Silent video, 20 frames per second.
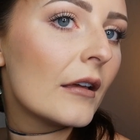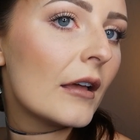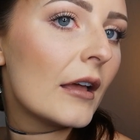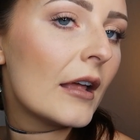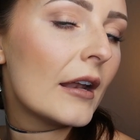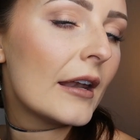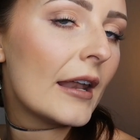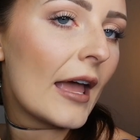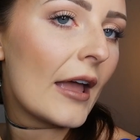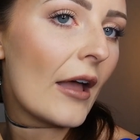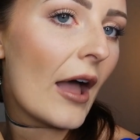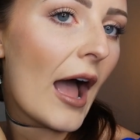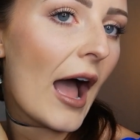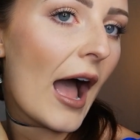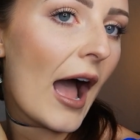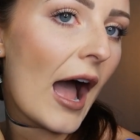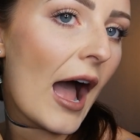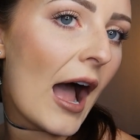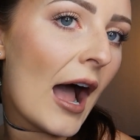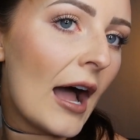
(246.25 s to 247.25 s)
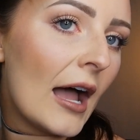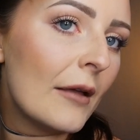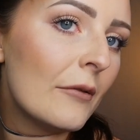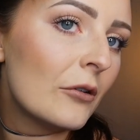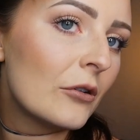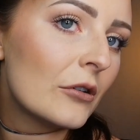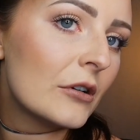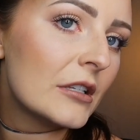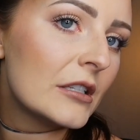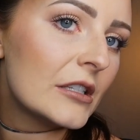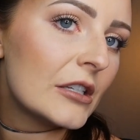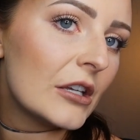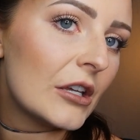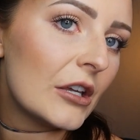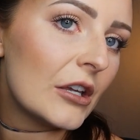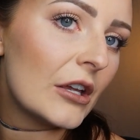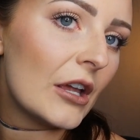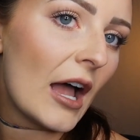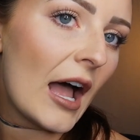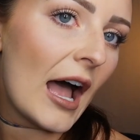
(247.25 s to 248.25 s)
Now, I'm going to
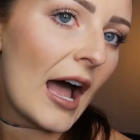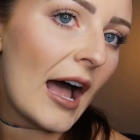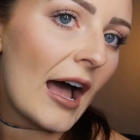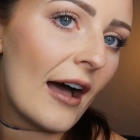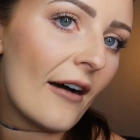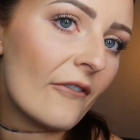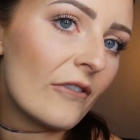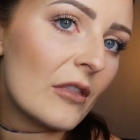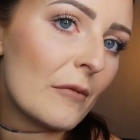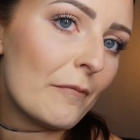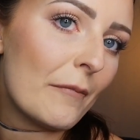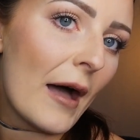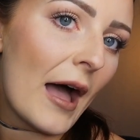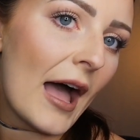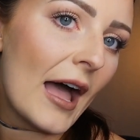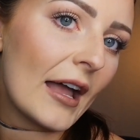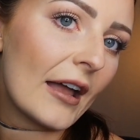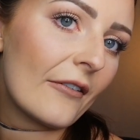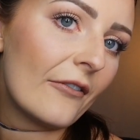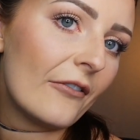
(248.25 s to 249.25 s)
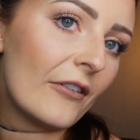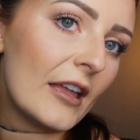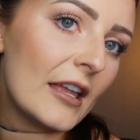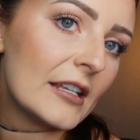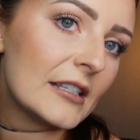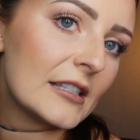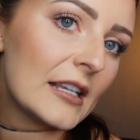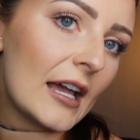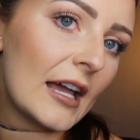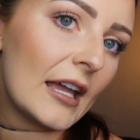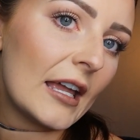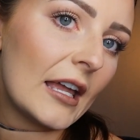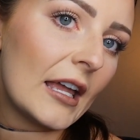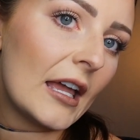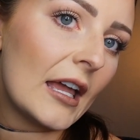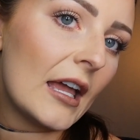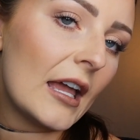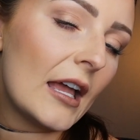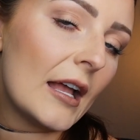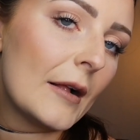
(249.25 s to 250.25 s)
have the back facing
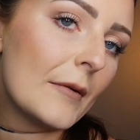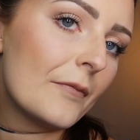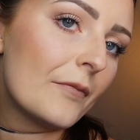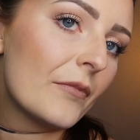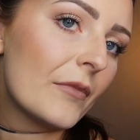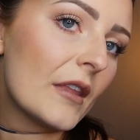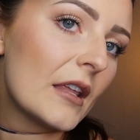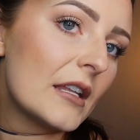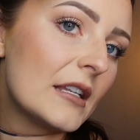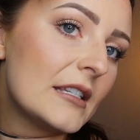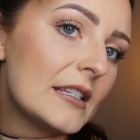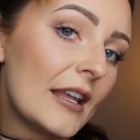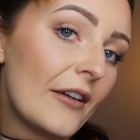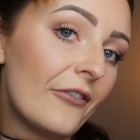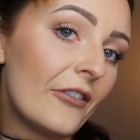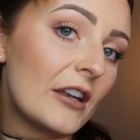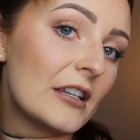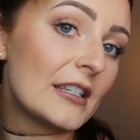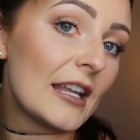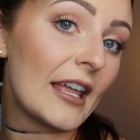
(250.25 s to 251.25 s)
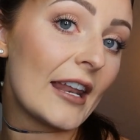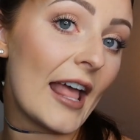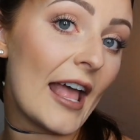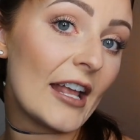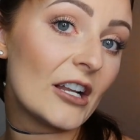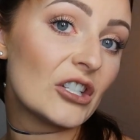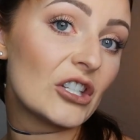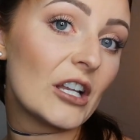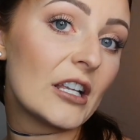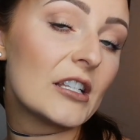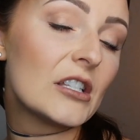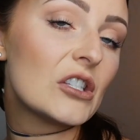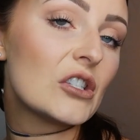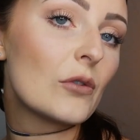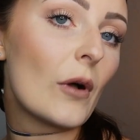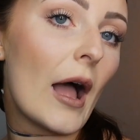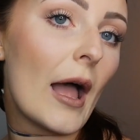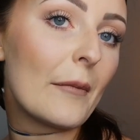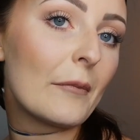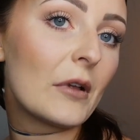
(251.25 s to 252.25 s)
different directions. So
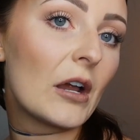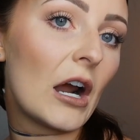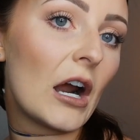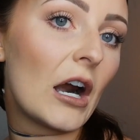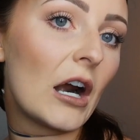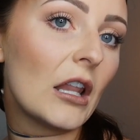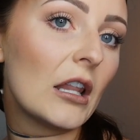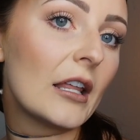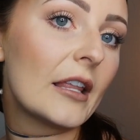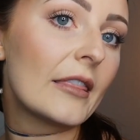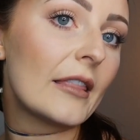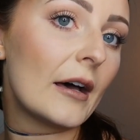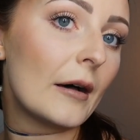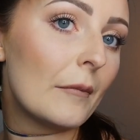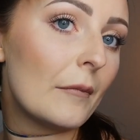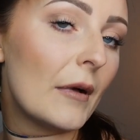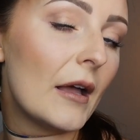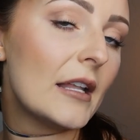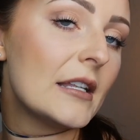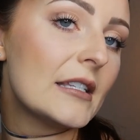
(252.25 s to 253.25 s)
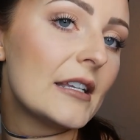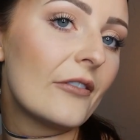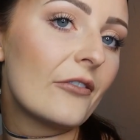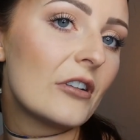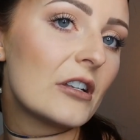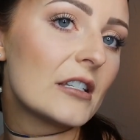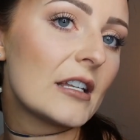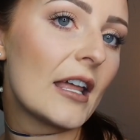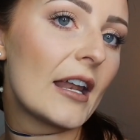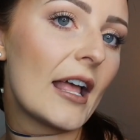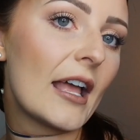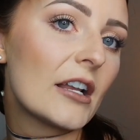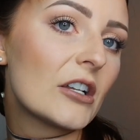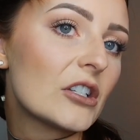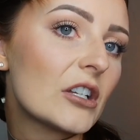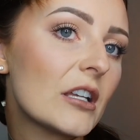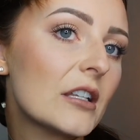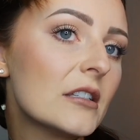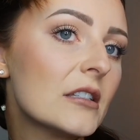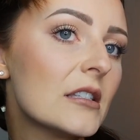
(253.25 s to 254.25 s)
I'm curling them in different
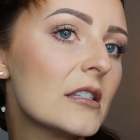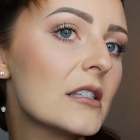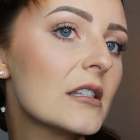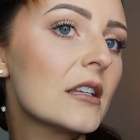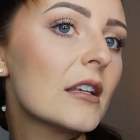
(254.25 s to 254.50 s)
directions.